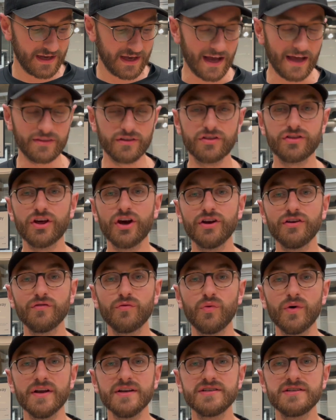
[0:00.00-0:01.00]
and the third
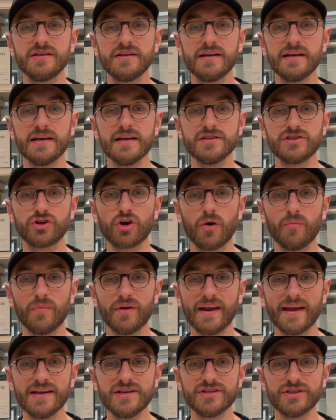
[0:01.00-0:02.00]
of which is a
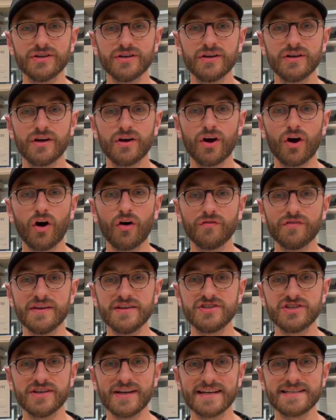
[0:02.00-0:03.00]
combination of
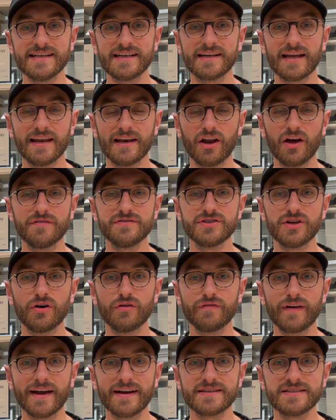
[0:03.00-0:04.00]
these genetic and lifestyle
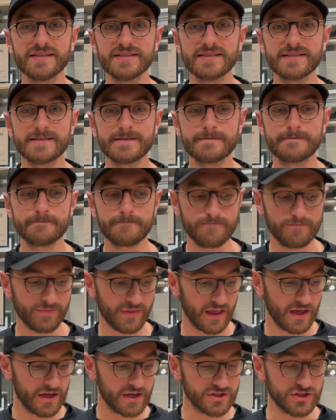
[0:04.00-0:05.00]
factors.
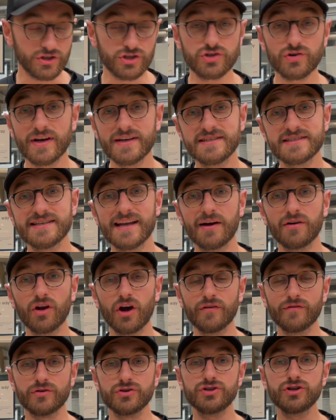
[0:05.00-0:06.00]
So the trait is now
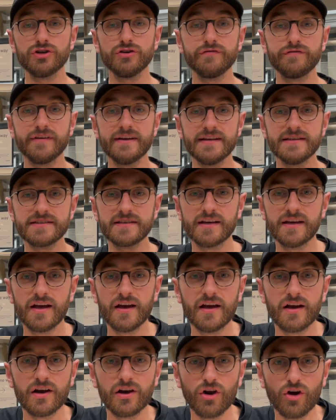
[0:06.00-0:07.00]
live on TrueFeed.
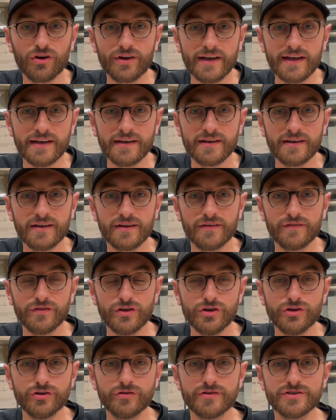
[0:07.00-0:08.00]
Log in,
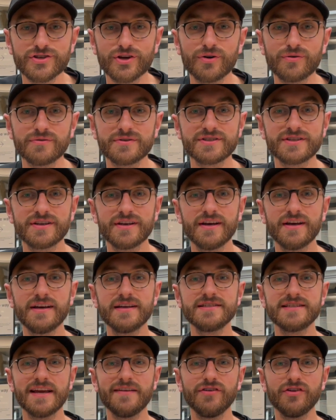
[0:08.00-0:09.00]
view your result,
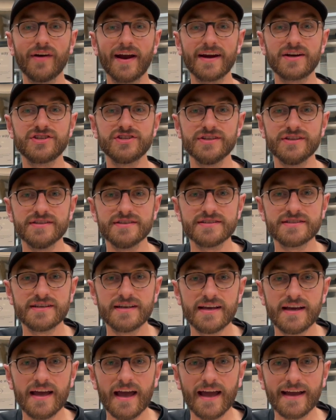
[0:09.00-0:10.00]
save your actions,
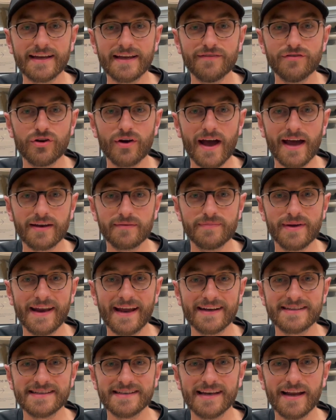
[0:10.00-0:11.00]
and give your
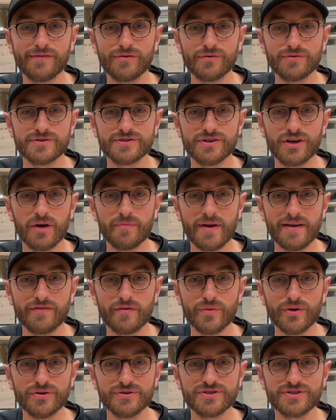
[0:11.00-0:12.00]
adiponectin levels a bit
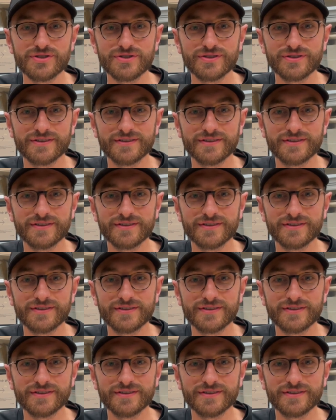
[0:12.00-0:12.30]
of a boost.